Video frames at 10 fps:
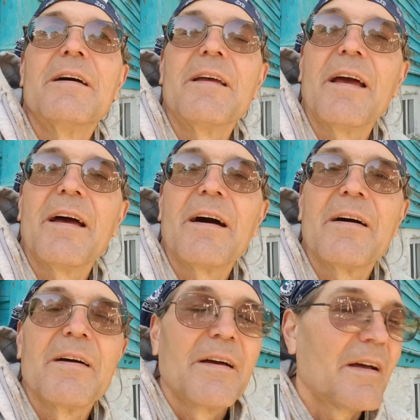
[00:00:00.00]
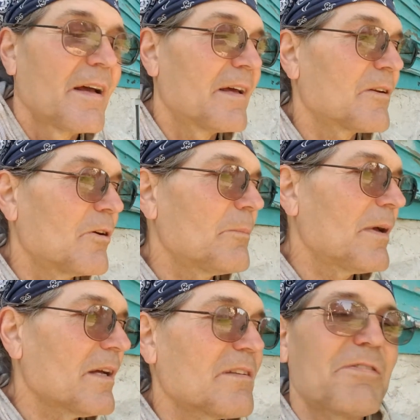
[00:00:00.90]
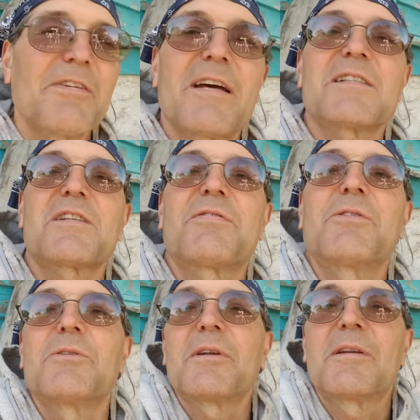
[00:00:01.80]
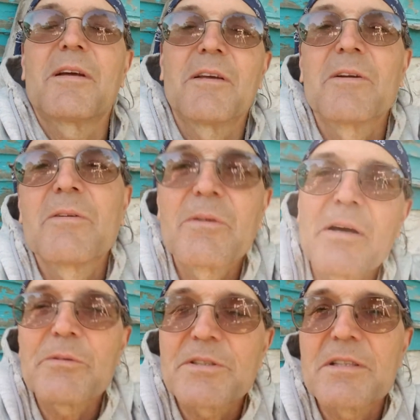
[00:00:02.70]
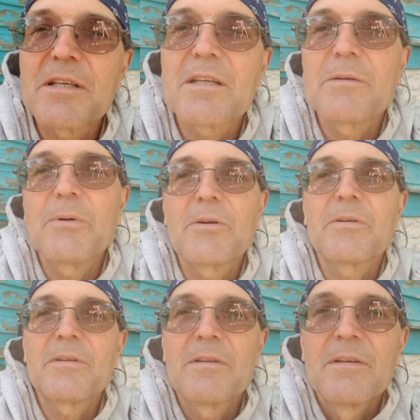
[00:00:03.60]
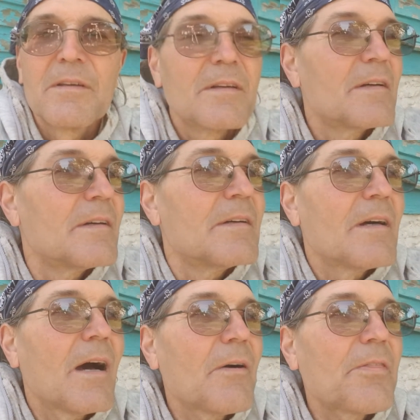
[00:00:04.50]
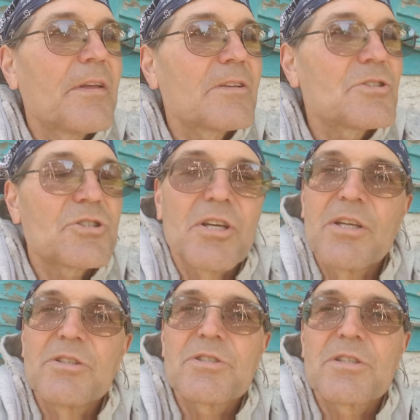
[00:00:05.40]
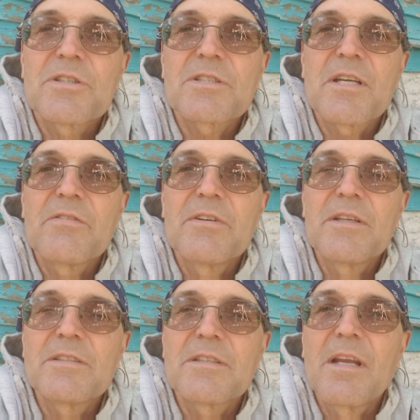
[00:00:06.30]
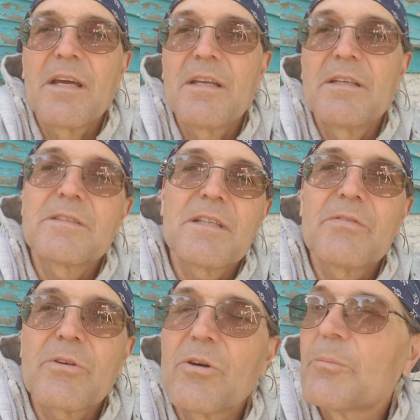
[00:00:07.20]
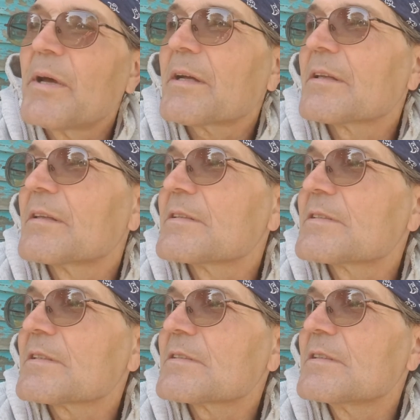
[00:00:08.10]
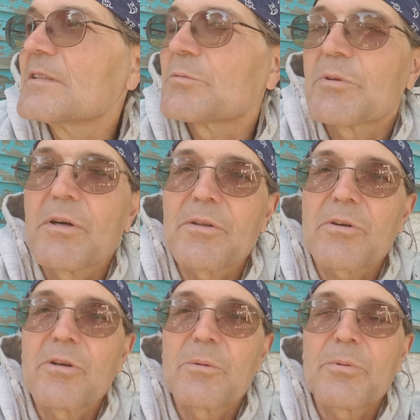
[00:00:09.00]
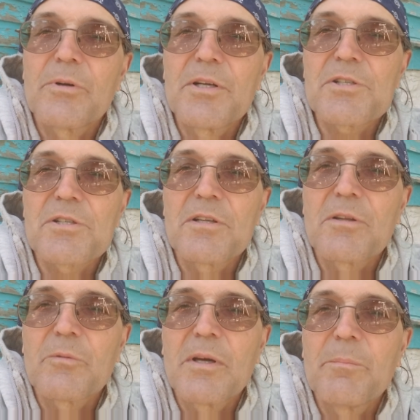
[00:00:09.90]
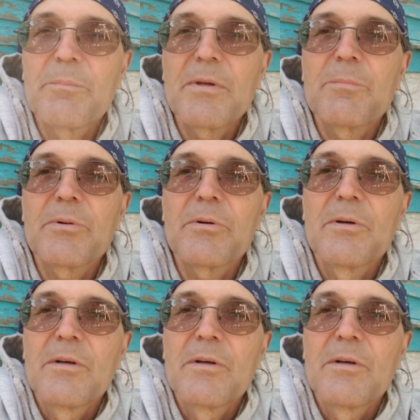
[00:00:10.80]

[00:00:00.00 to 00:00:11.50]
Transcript: Yeah. And going back to fast food, you know, when I was thinking about how things changed in the 70s and 80s, and even going back to the 60s with all the corporation and the way people